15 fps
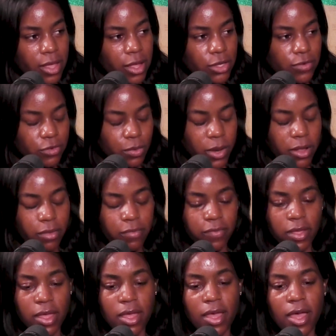to the age of
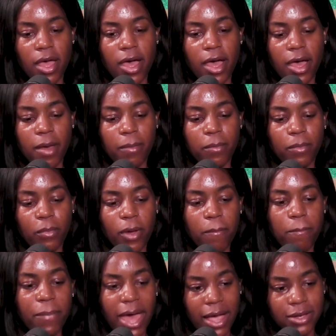12,
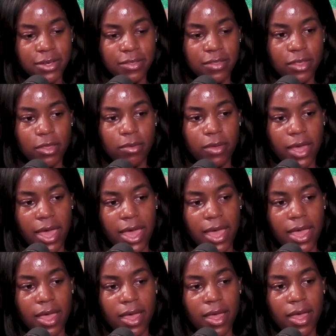went back to the
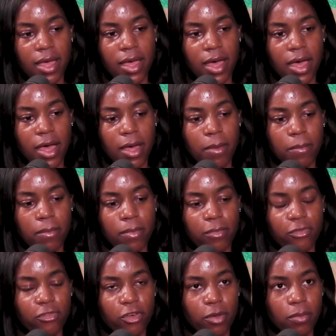UK
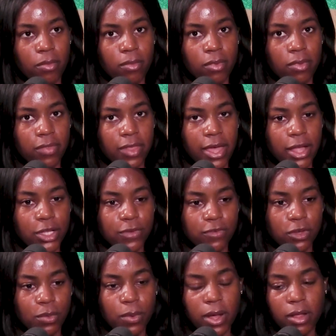from the age
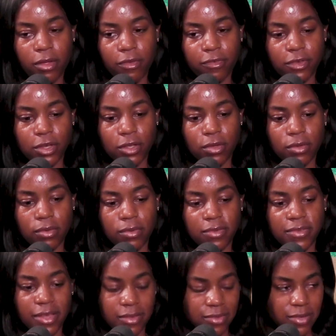of 12 to
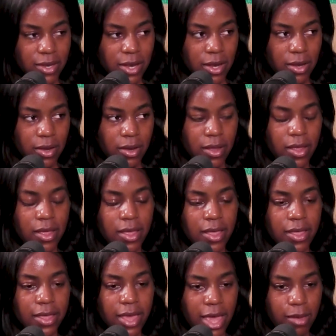16,
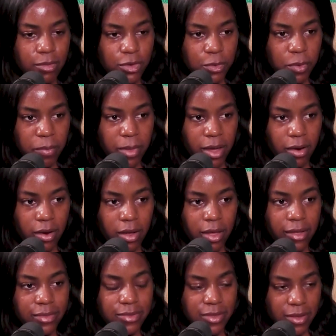came to
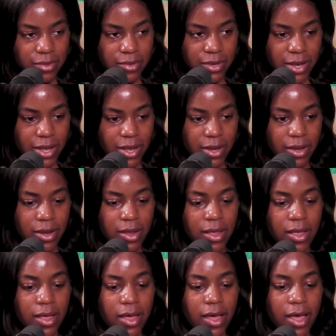America at 16,
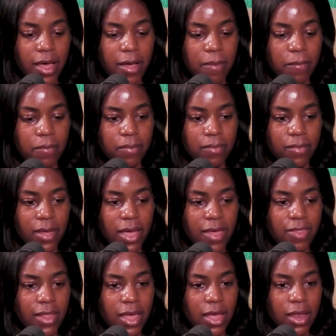and
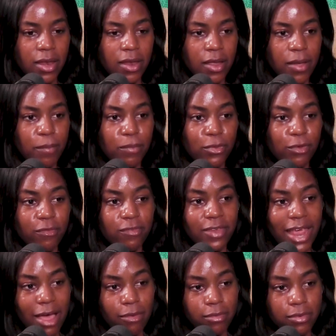then moved
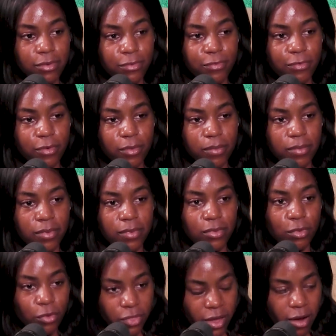down from
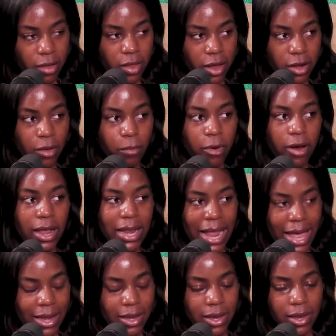North Carolina, where I
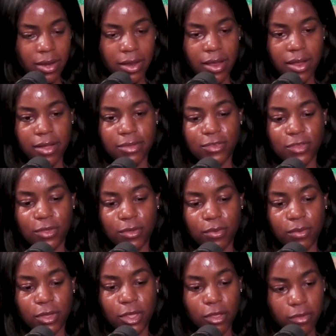landed,
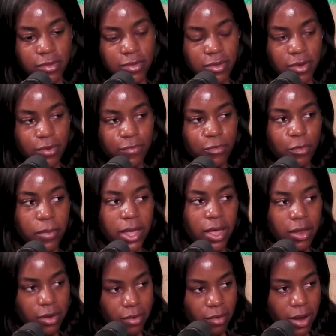to Houston for
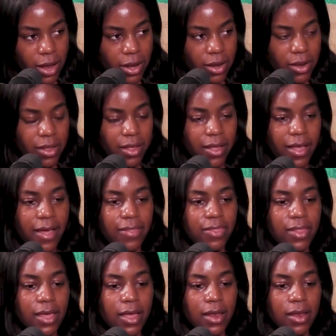my undergrad,
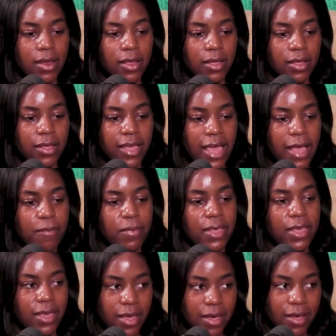and then came
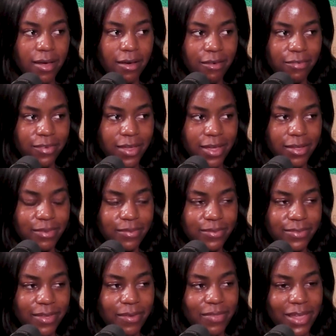here after.
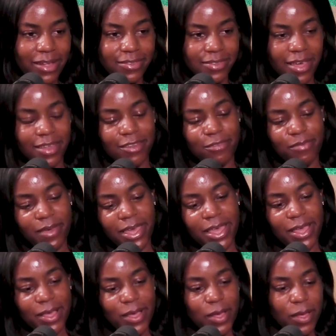So that's kind of
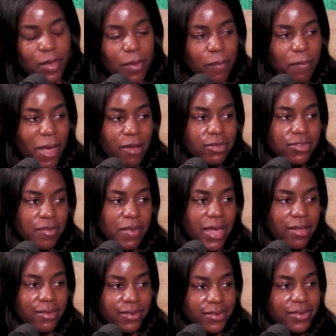my bounce
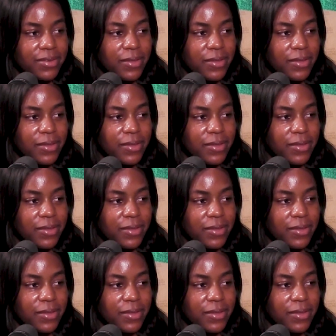about.